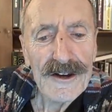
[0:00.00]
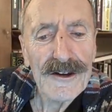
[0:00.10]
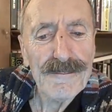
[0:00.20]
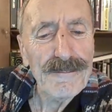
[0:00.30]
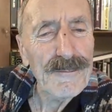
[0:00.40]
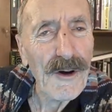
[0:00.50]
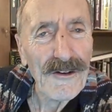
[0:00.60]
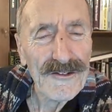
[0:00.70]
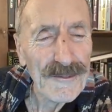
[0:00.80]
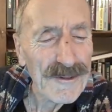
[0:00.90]
could
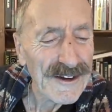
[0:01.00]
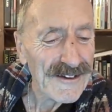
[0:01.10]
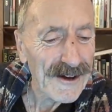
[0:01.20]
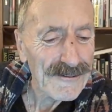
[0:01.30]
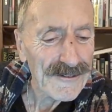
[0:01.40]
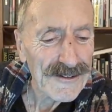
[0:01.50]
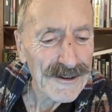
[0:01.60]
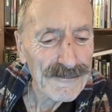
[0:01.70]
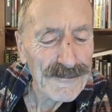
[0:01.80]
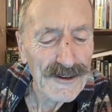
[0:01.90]
possibly know that
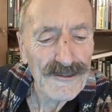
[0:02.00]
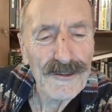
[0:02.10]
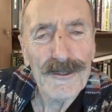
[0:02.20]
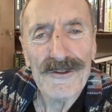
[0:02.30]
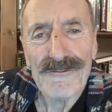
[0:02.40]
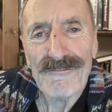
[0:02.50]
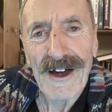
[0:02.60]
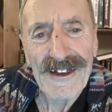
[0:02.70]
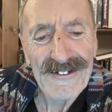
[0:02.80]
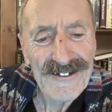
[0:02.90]
the official was
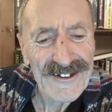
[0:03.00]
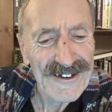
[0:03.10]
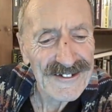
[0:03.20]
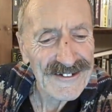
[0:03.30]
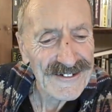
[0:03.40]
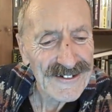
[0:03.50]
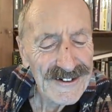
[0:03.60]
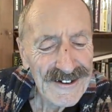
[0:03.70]
racist.